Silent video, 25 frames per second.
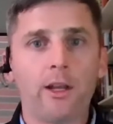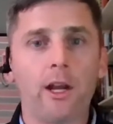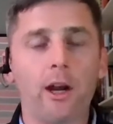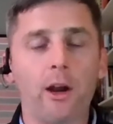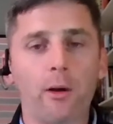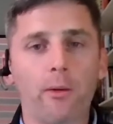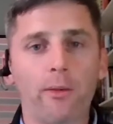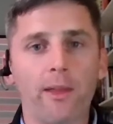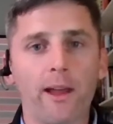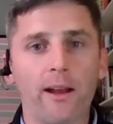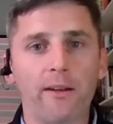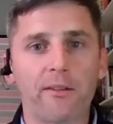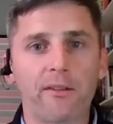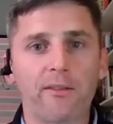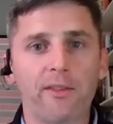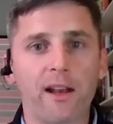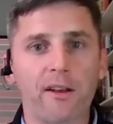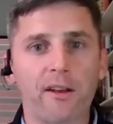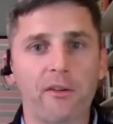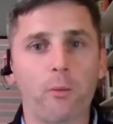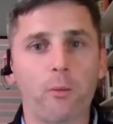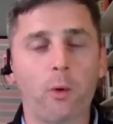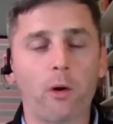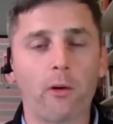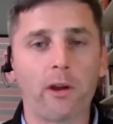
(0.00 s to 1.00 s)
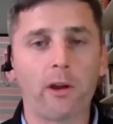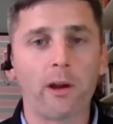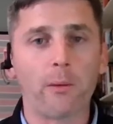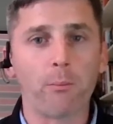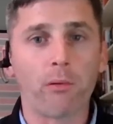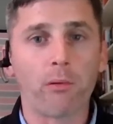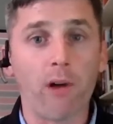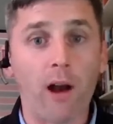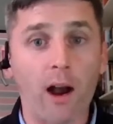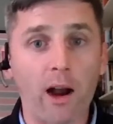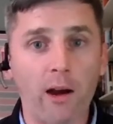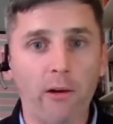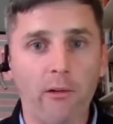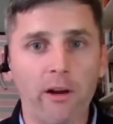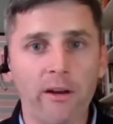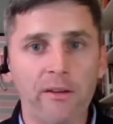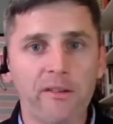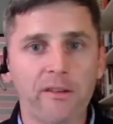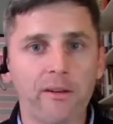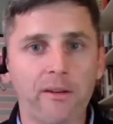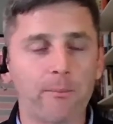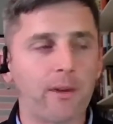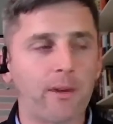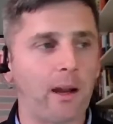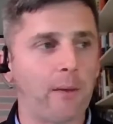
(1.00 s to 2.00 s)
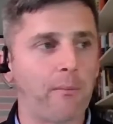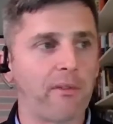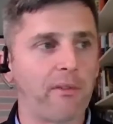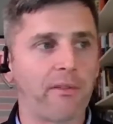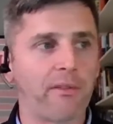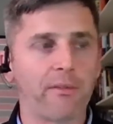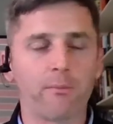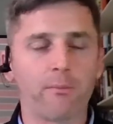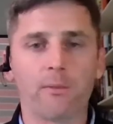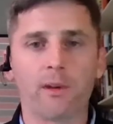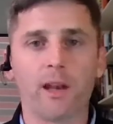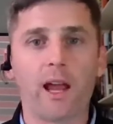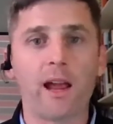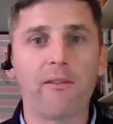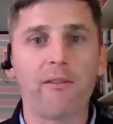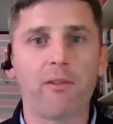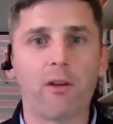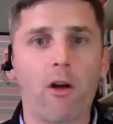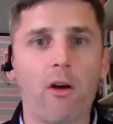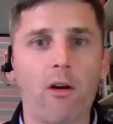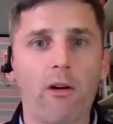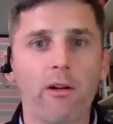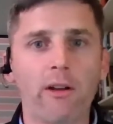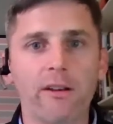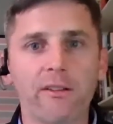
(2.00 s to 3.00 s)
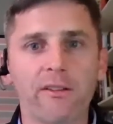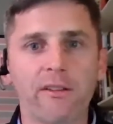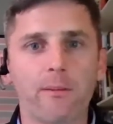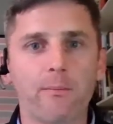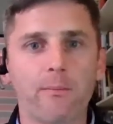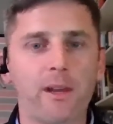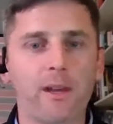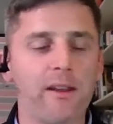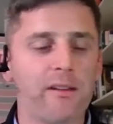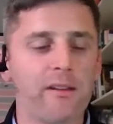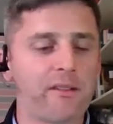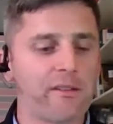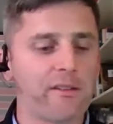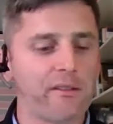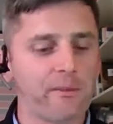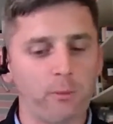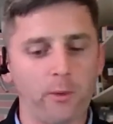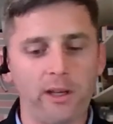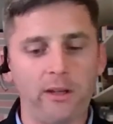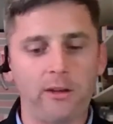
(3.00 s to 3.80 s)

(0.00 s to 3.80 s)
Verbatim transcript: you know that's that's a work in progress, sometimes lifelong in some cases.